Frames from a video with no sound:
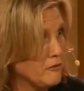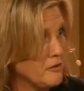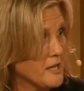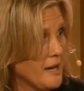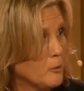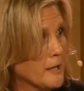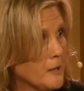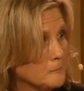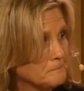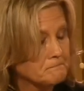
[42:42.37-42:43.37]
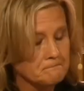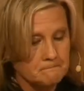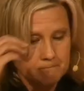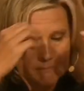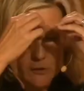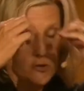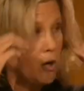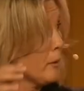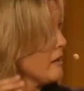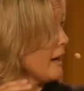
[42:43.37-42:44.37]
to the table now? Yeah. Mm-hmm. So I
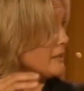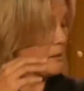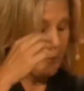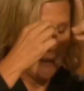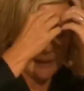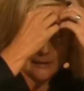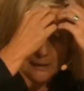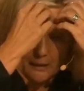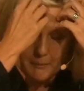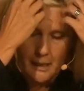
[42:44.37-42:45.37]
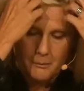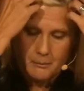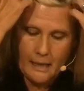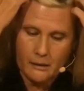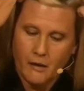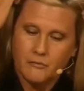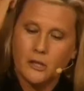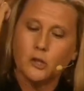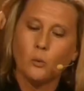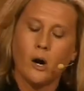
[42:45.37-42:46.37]
want to invite the band to come up. I love that
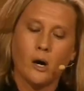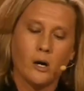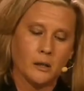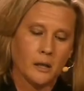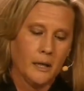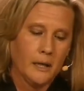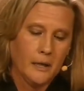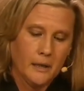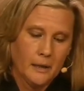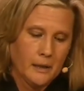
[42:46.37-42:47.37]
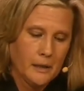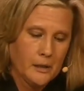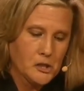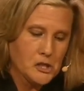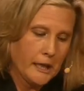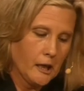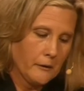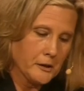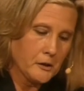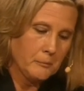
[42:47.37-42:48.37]
you all share
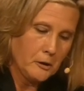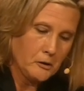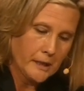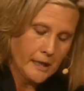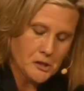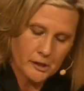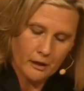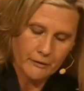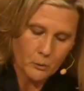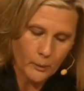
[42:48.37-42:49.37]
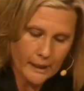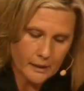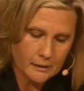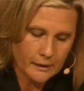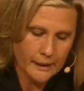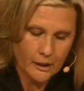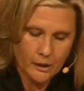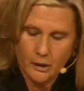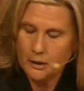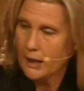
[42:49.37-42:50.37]
in communion each and every week
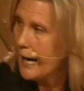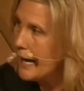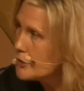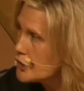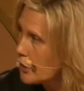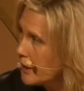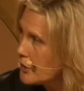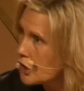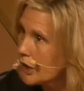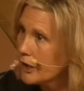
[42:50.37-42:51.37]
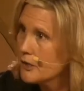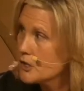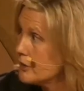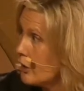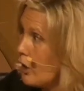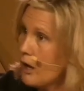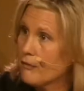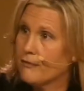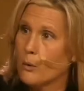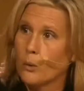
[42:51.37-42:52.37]
here at Journey Church. There are
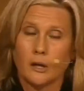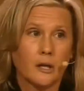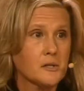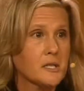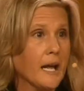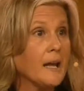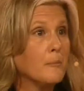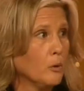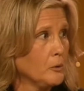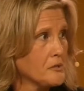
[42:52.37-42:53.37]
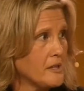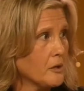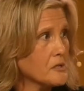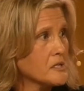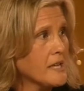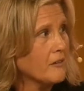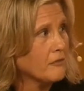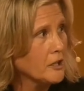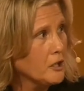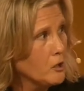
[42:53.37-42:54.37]
four tables that are set
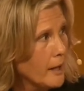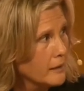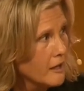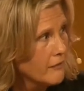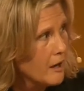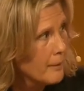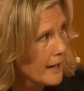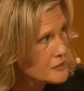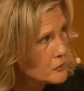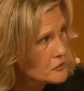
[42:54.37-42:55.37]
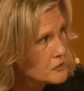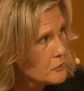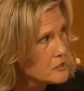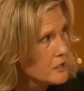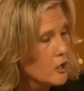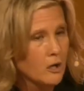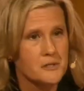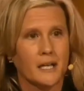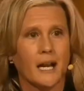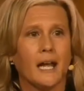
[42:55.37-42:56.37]
for you. I love how Pastor Susie
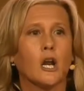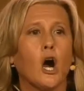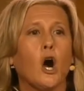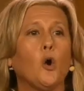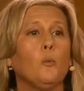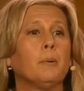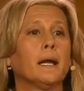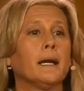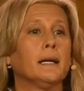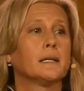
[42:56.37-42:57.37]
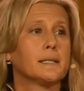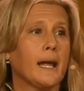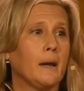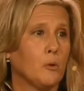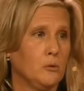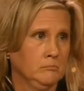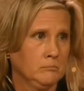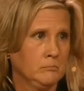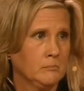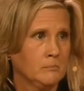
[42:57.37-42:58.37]
calls it an open table.
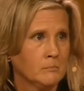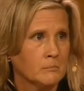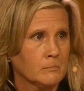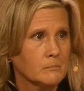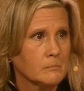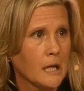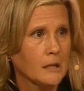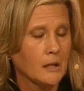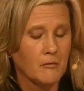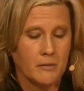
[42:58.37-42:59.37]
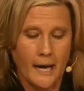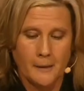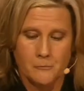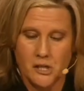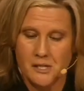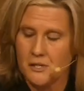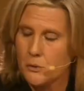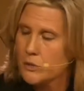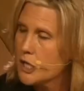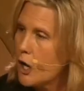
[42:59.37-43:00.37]
I love that. Jesus
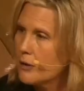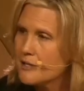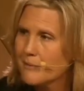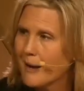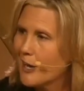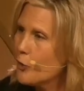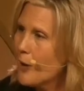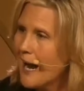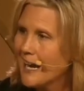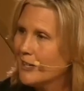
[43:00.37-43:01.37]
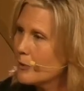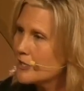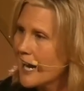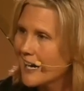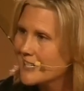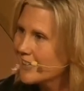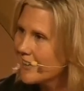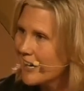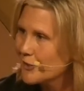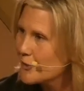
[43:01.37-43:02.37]
was known as a man who ate with tax
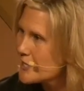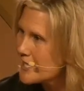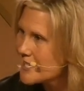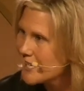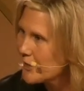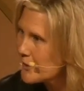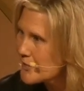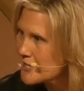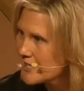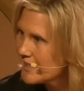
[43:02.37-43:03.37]
collectors and sinners.